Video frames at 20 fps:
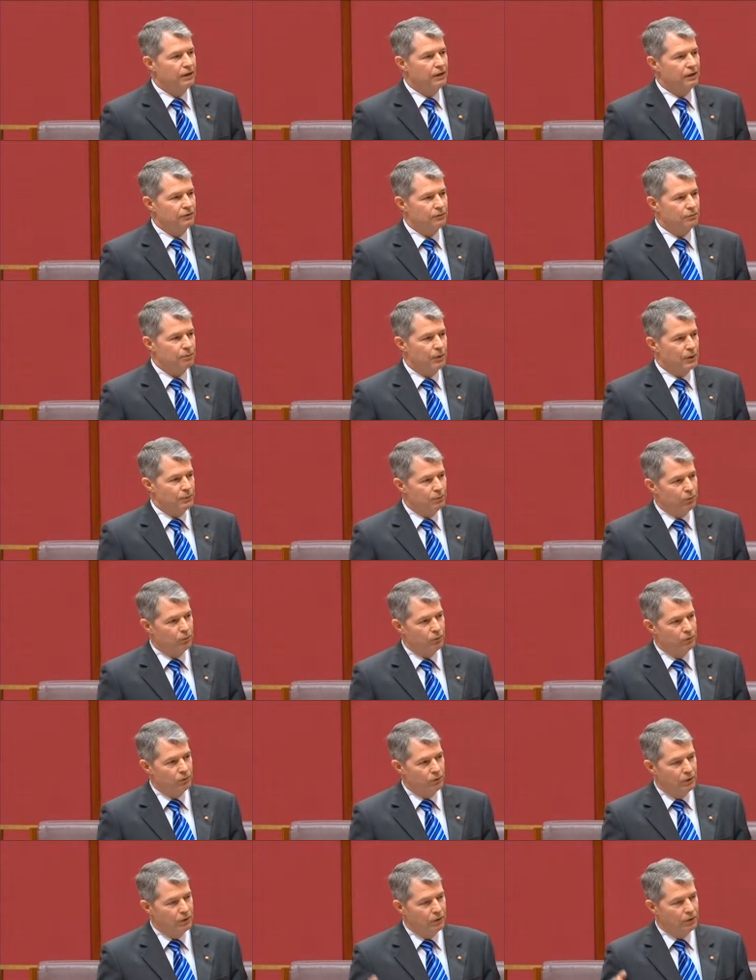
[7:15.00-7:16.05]
is
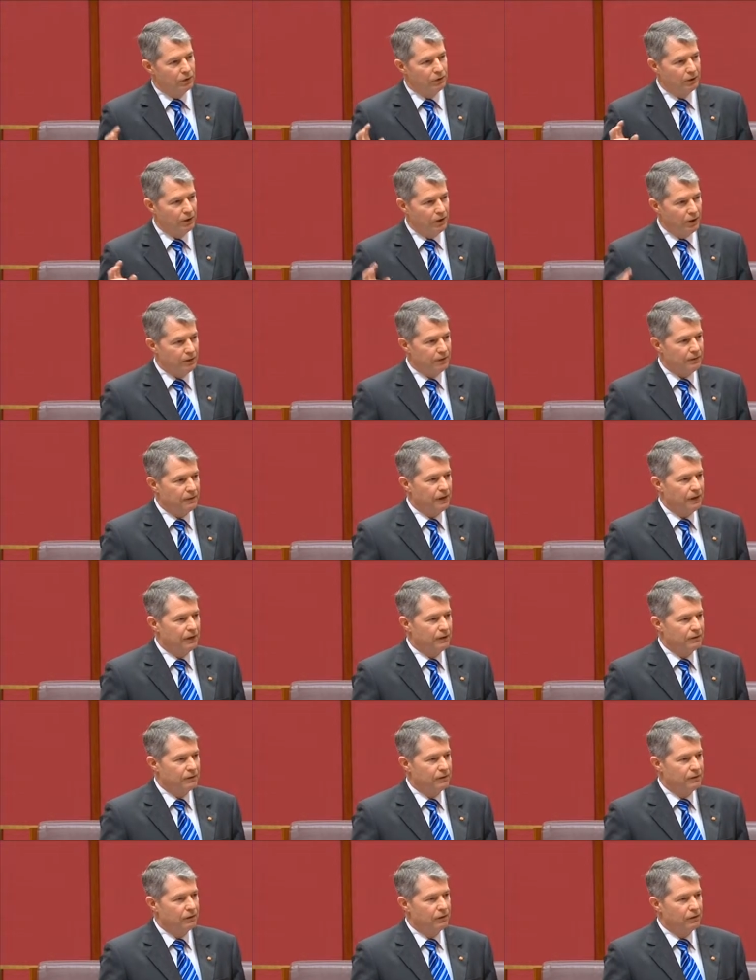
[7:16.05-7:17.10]
people like
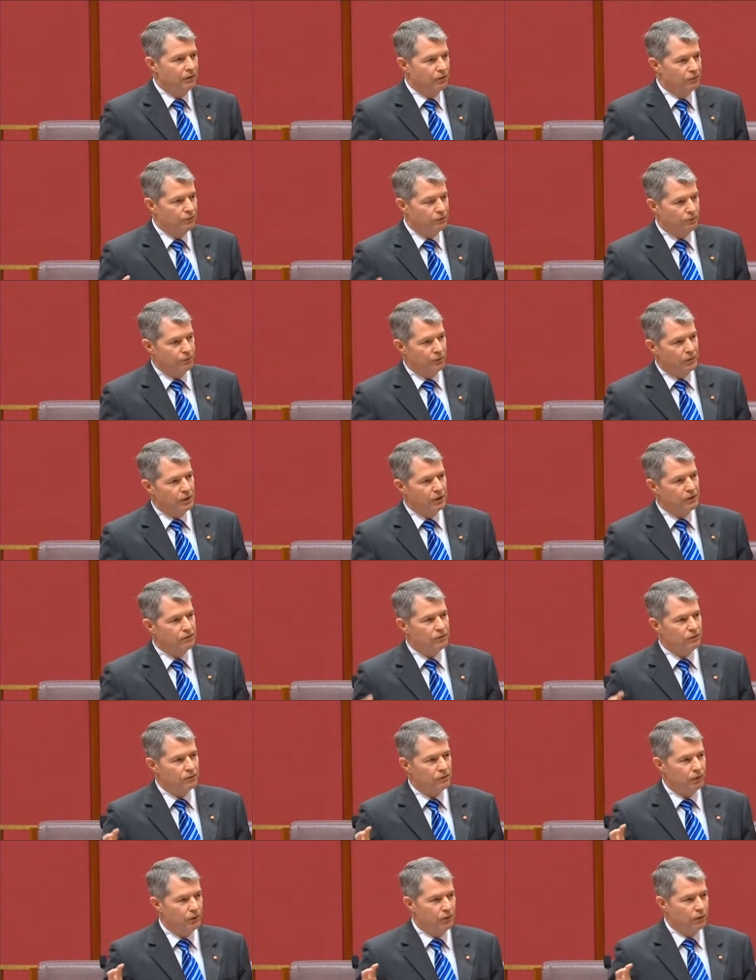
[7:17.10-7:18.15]
that free
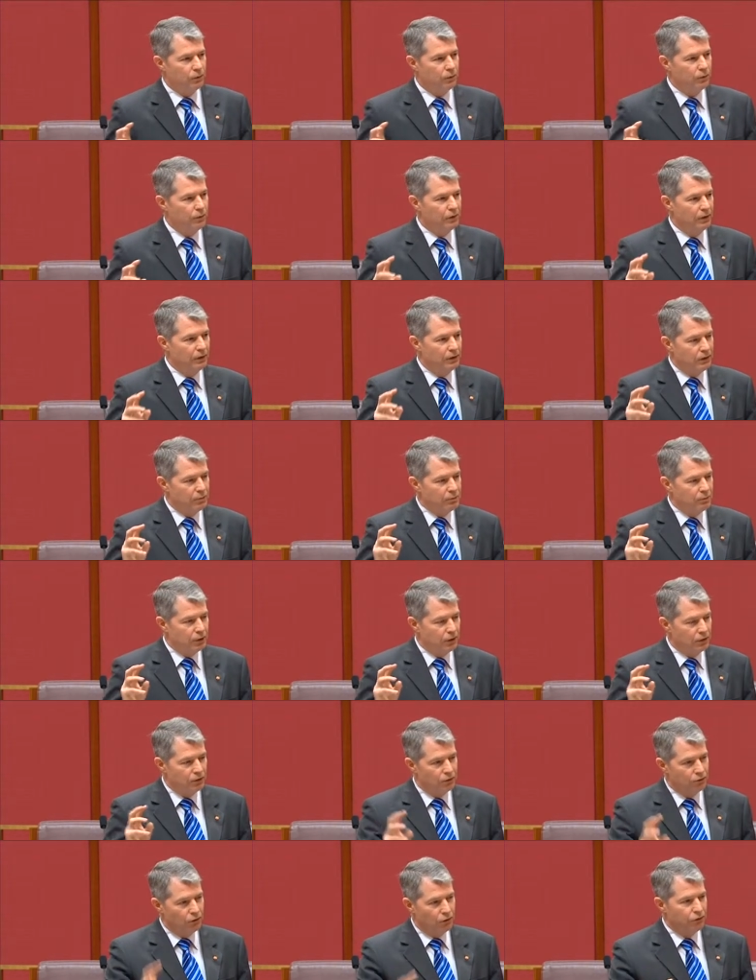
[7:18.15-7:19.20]
to go, be
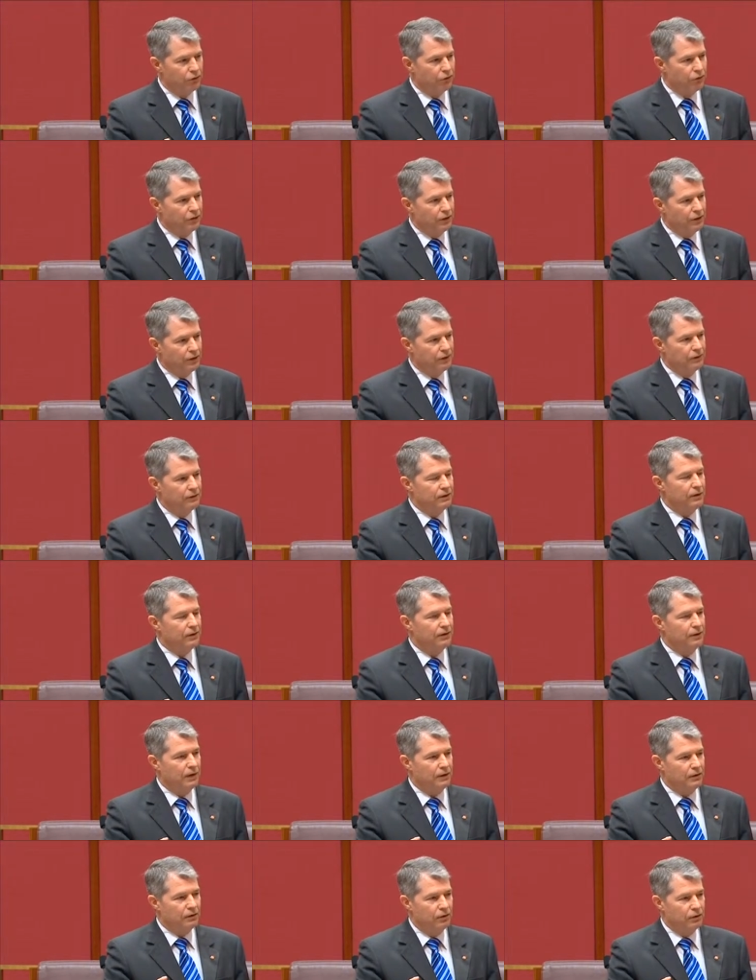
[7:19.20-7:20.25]
indoctrinated in
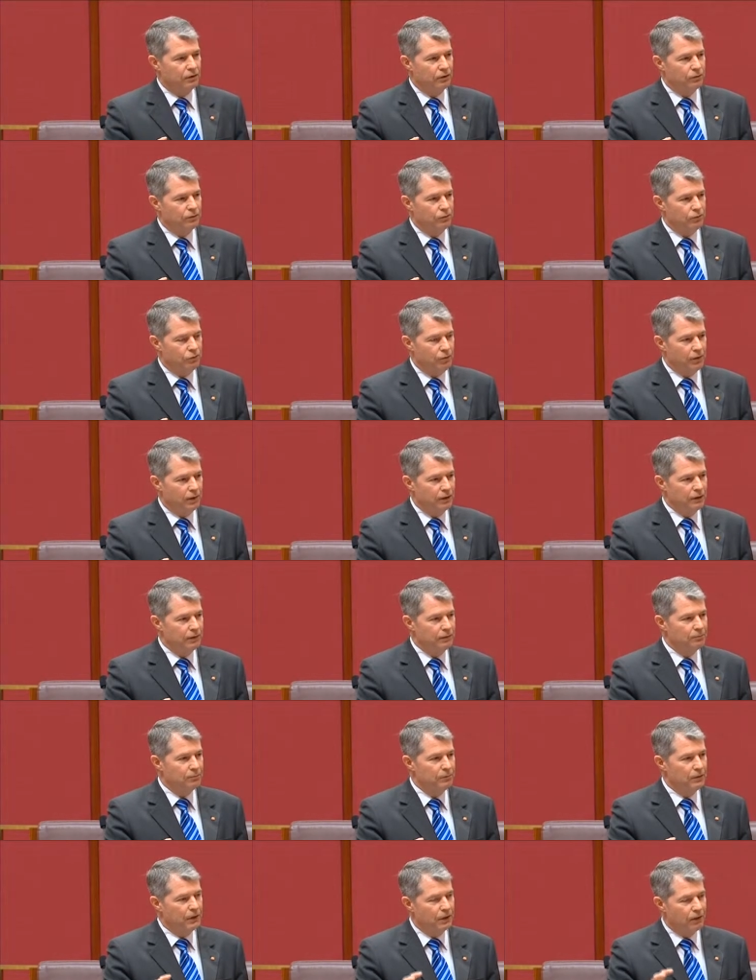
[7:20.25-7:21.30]
that kind of
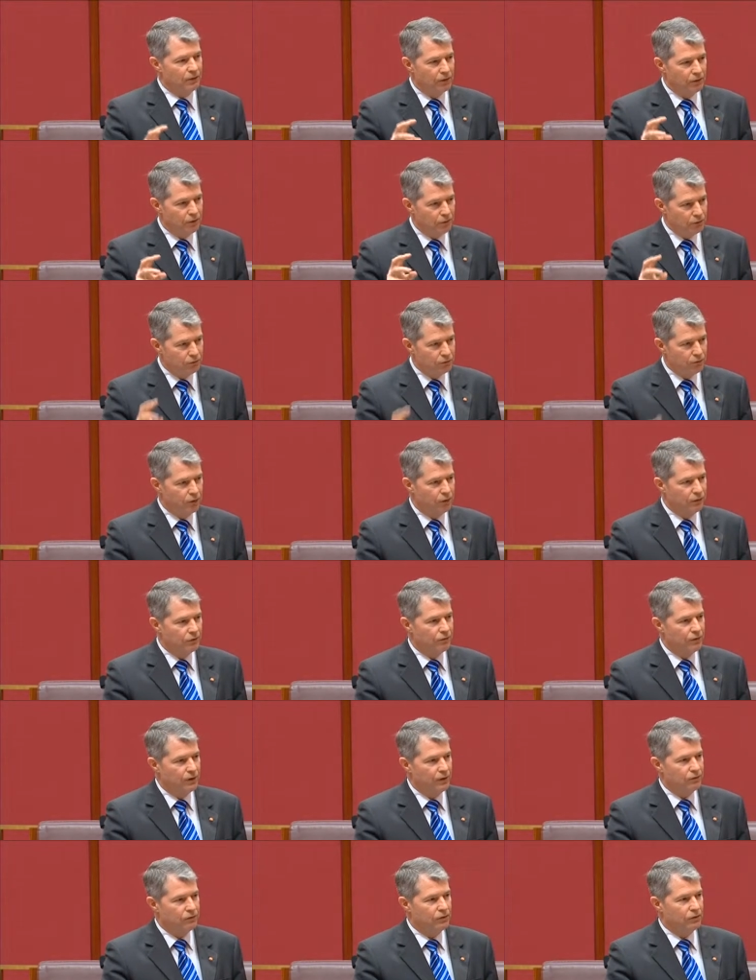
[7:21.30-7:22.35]
training, in those kinds
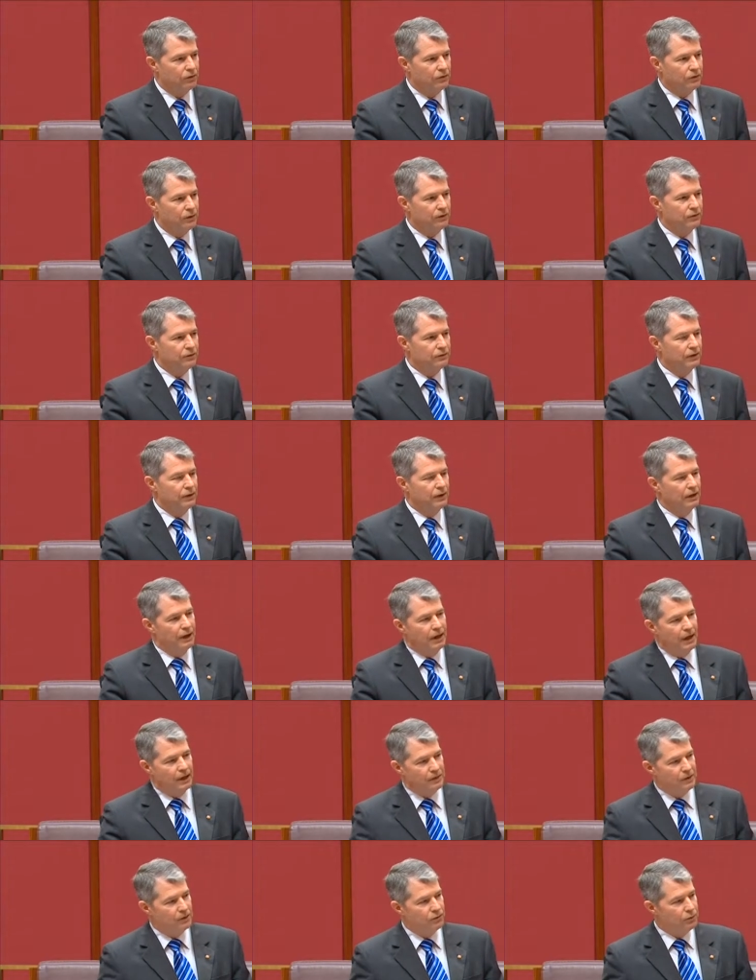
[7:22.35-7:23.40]
of activities,
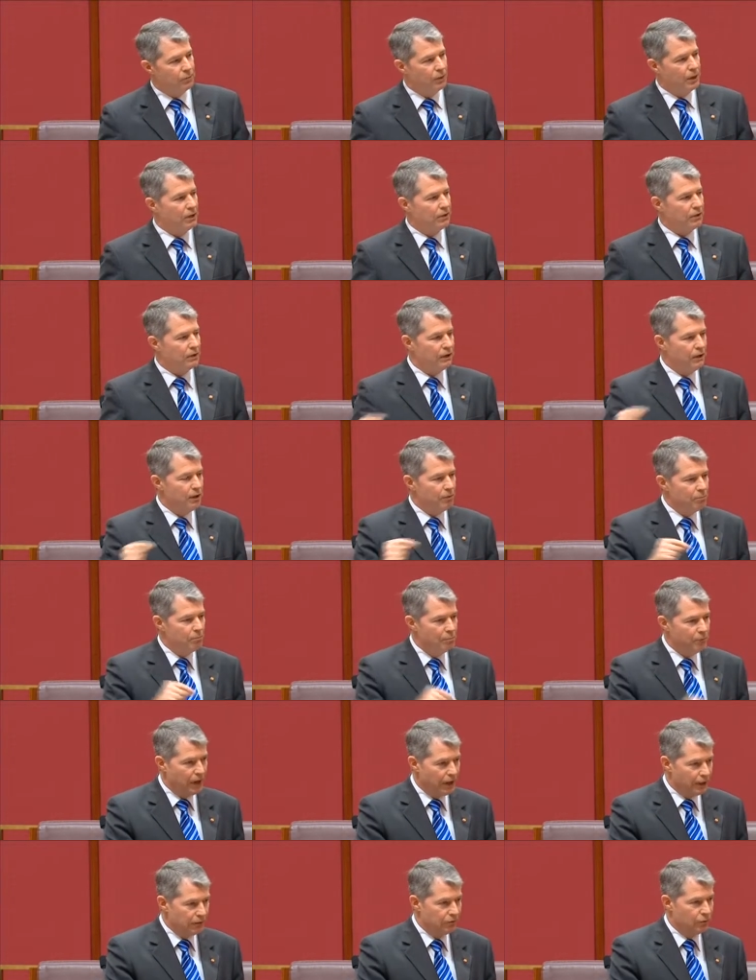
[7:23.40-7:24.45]
and then to be able to come
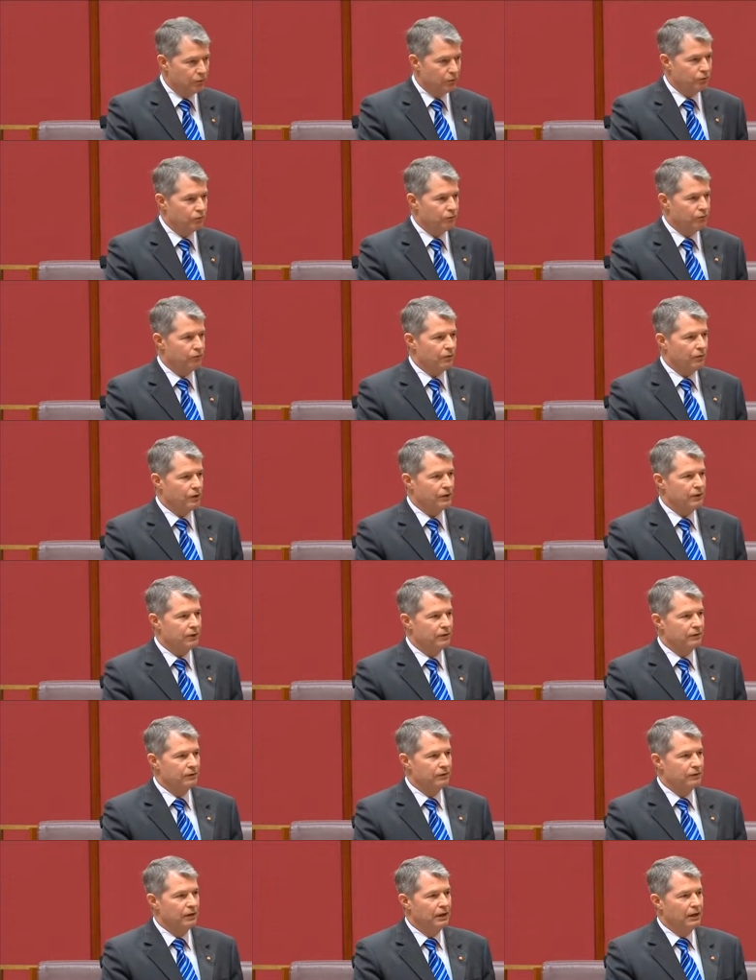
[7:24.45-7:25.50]
back to
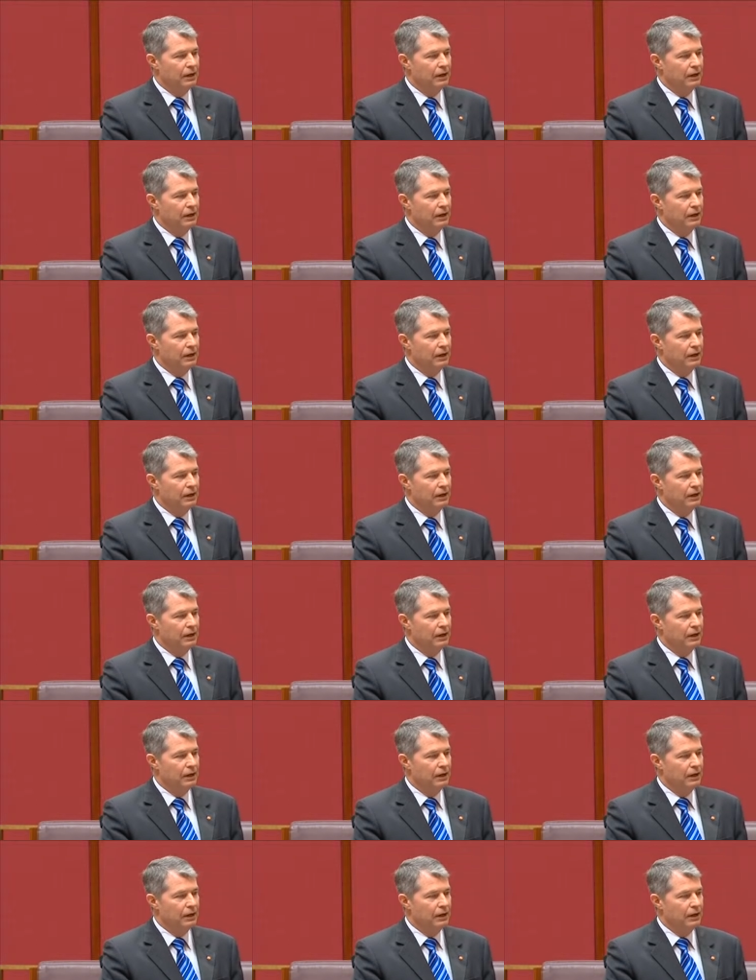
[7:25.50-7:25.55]
Australia